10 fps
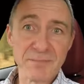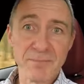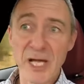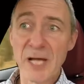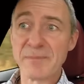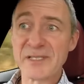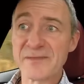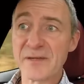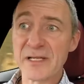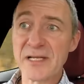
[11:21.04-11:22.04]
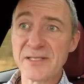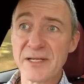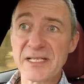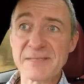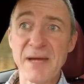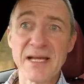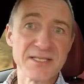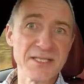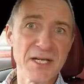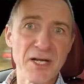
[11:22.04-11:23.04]
and purposeful as you'd
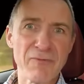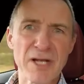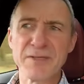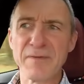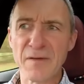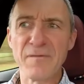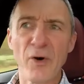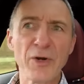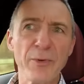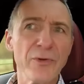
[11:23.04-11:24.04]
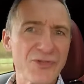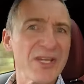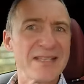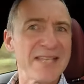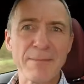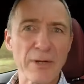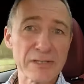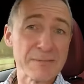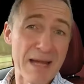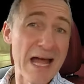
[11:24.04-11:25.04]
expect a relatively affordable GT
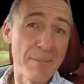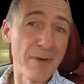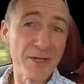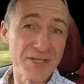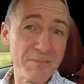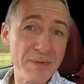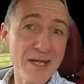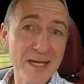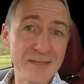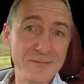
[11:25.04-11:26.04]
model's power plant to be.